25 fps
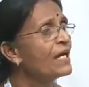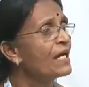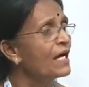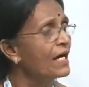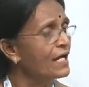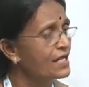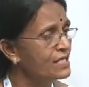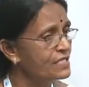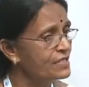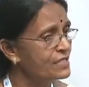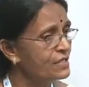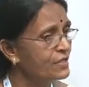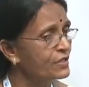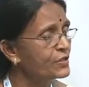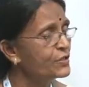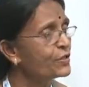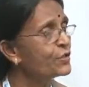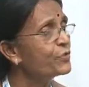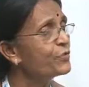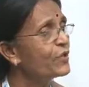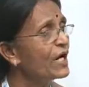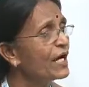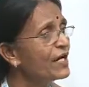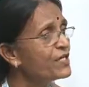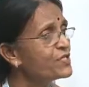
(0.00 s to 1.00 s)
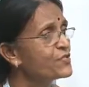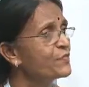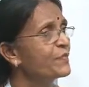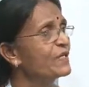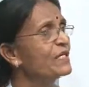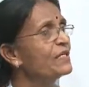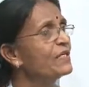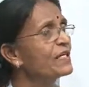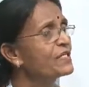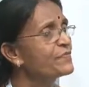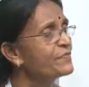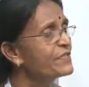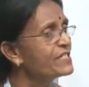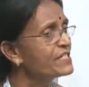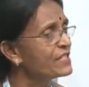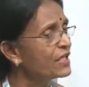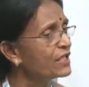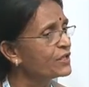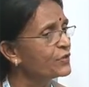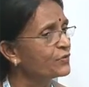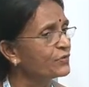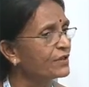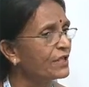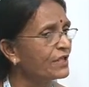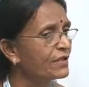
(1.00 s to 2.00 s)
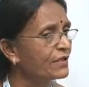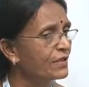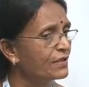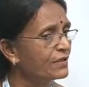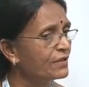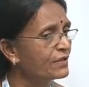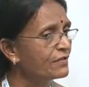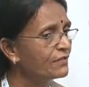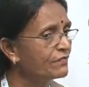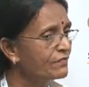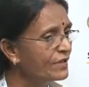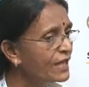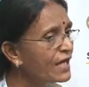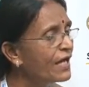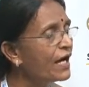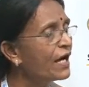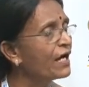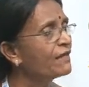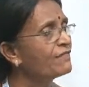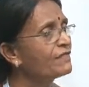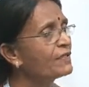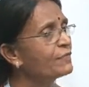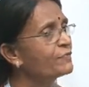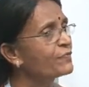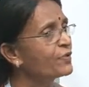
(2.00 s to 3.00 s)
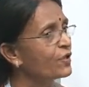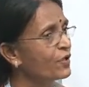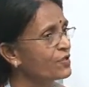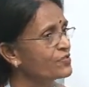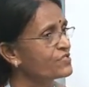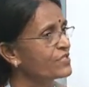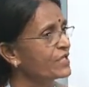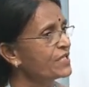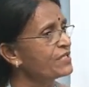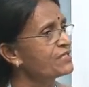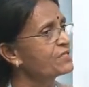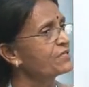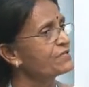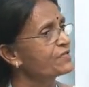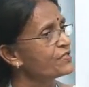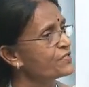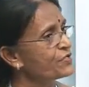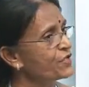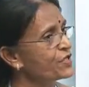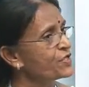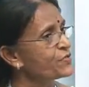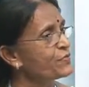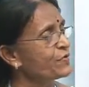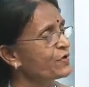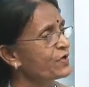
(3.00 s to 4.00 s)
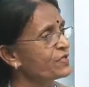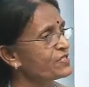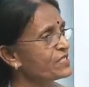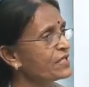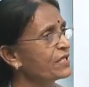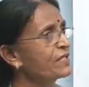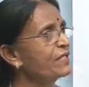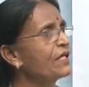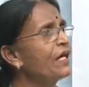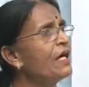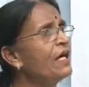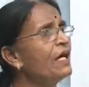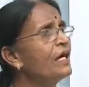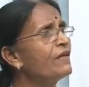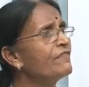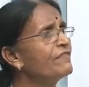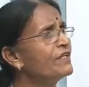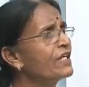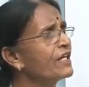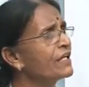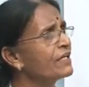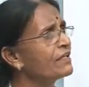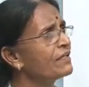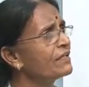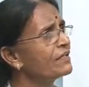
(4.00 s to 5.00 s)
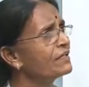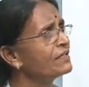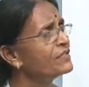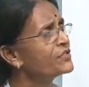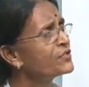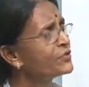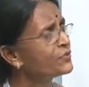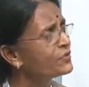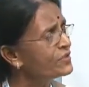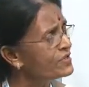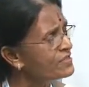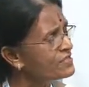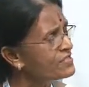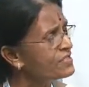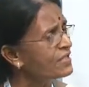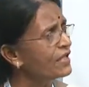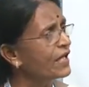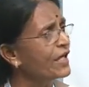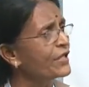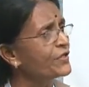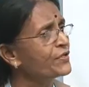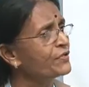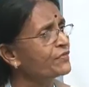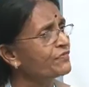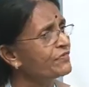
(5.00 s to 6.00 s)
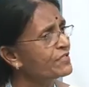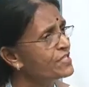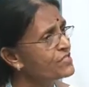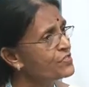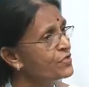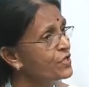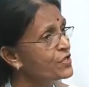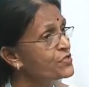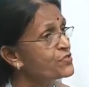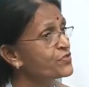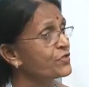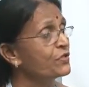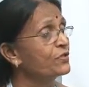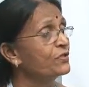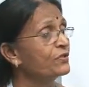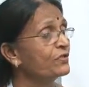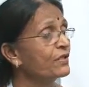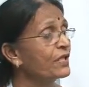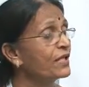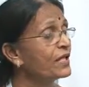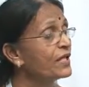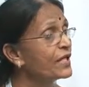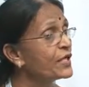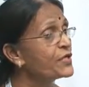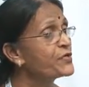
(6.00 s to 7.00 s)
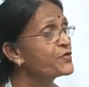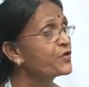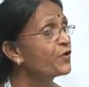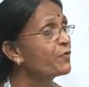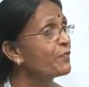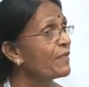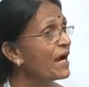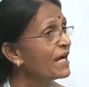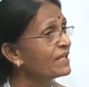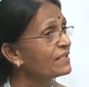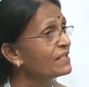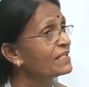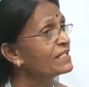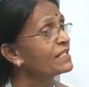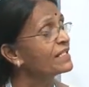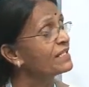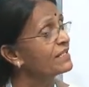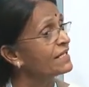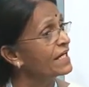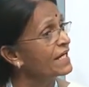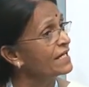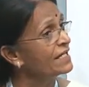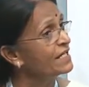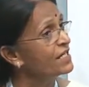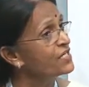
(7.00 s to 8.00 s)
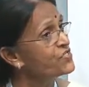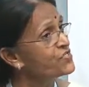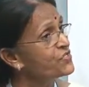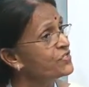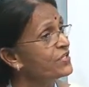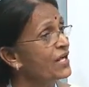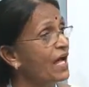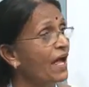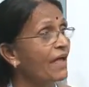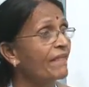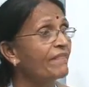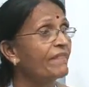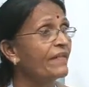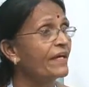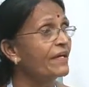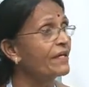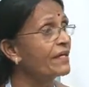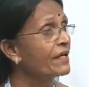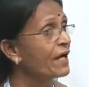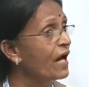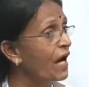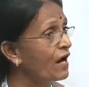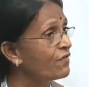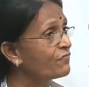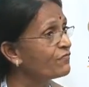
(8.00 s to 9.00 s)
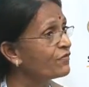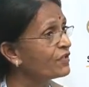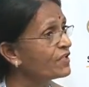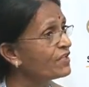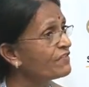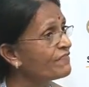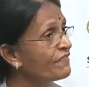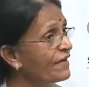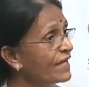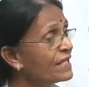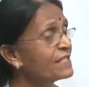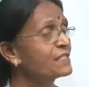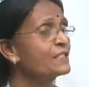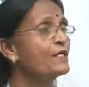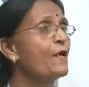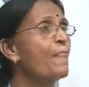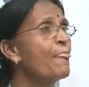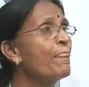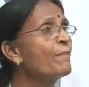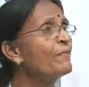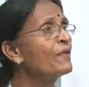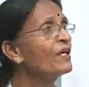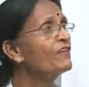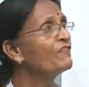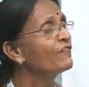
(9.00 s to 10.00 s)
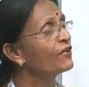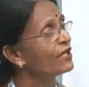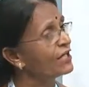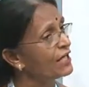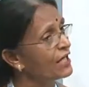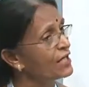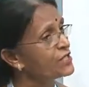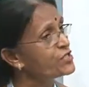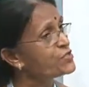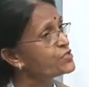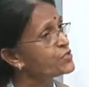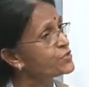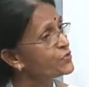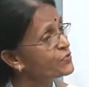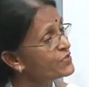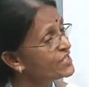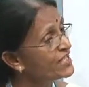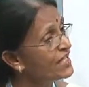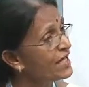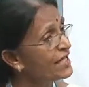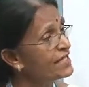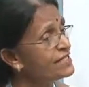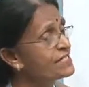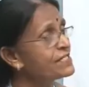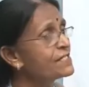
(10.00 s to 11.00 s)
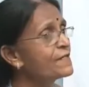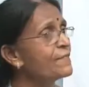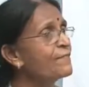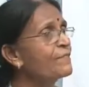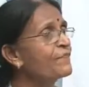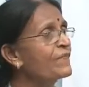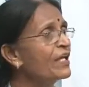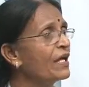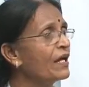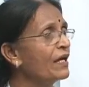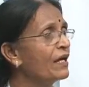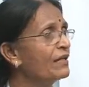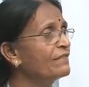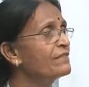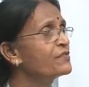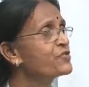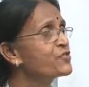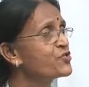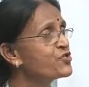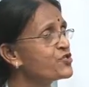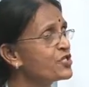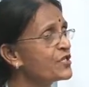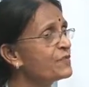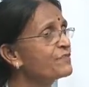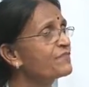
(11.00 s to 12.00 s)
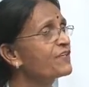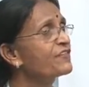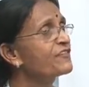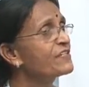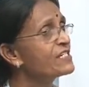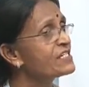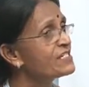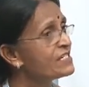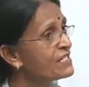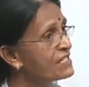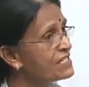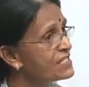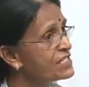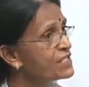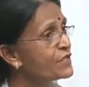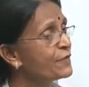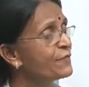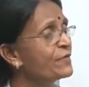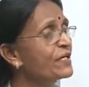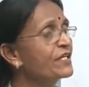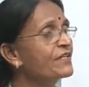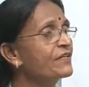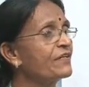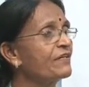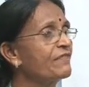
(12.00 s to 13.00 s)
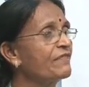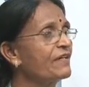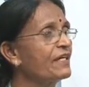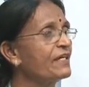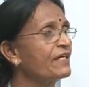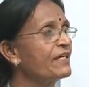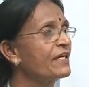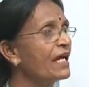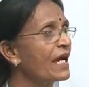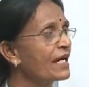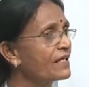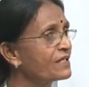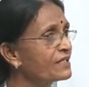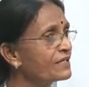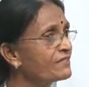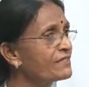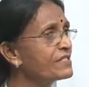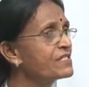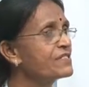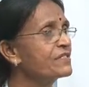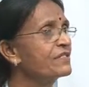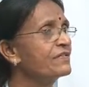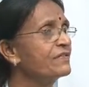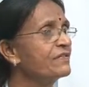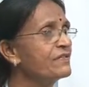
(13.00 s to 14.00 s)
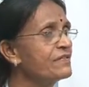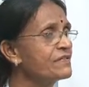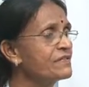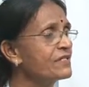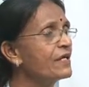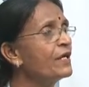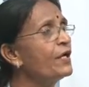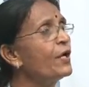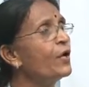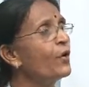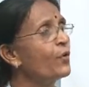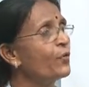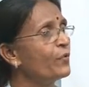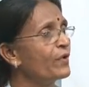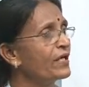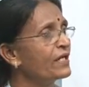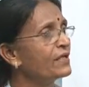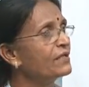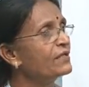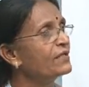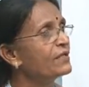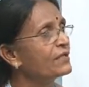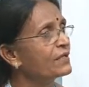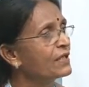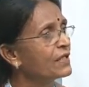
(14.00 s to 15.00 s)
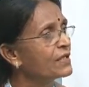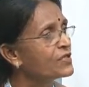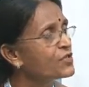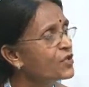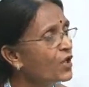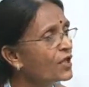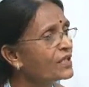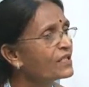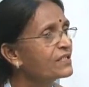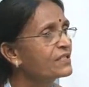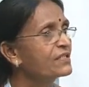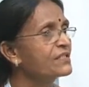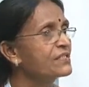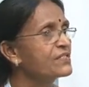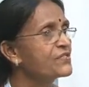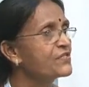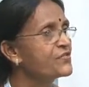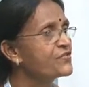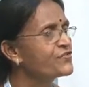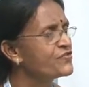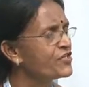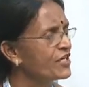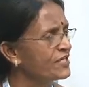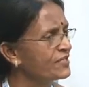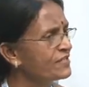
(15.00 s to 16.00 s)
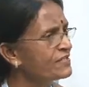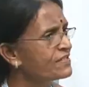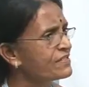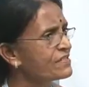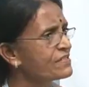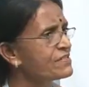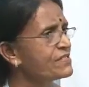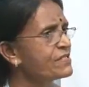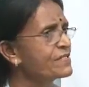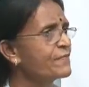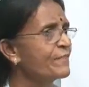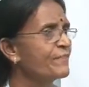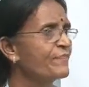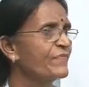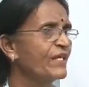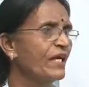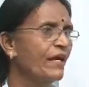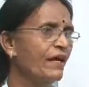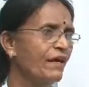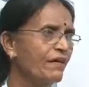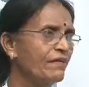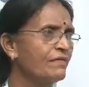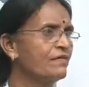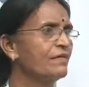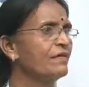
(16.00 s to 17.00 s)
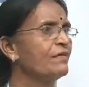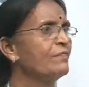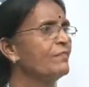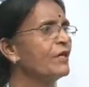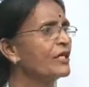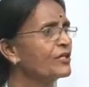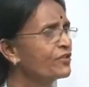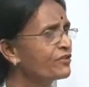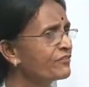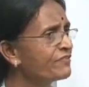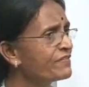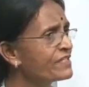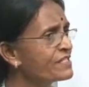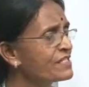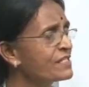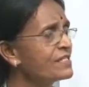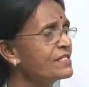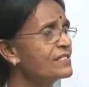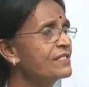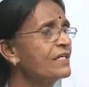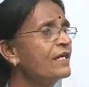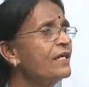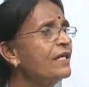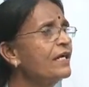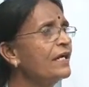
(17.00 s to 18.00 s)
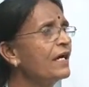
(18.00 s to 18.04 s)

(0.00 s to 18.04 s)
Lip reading: As you have asked me, let me tell you that we have a project, research project. We are into this kind of research on electromagnetic radiation and their harmful effects for last 2 decades. And there's a team of interdisciplinary activists in this, where there are doctors, geneticists, and biophysicists.